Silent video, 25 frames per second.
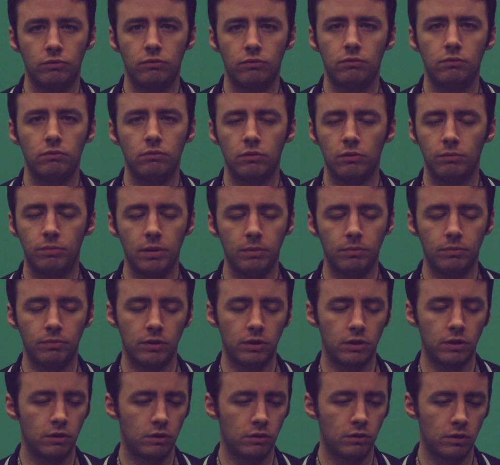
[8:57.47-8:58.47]
knows the
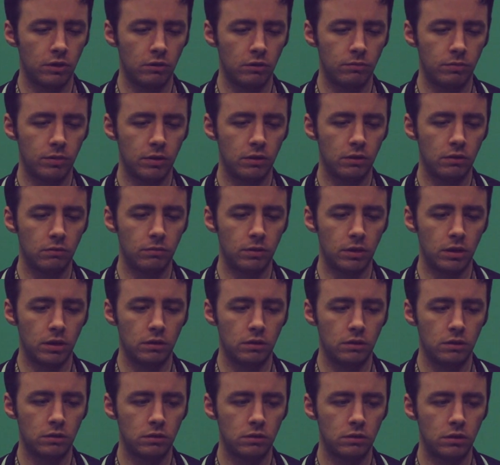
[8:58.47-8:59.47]
people that annoy you.
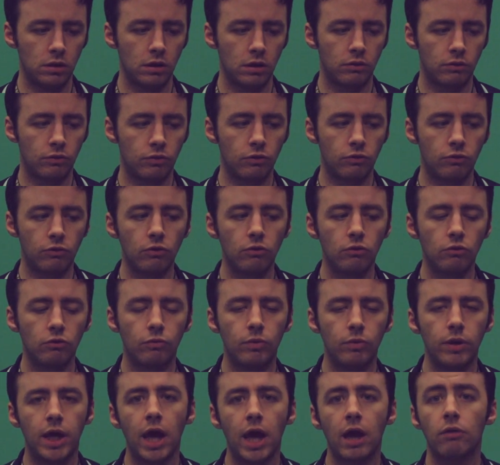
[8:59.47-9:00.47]
It's the
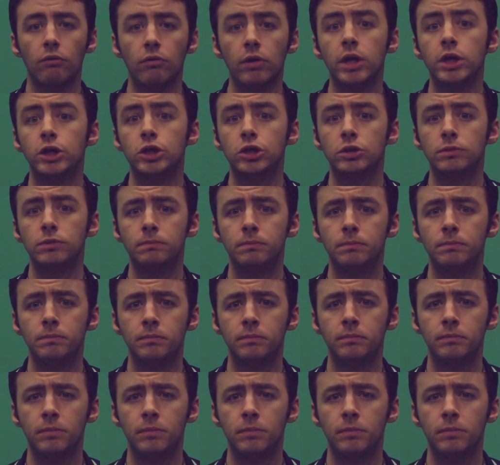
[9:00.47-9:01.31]
students we can't reach.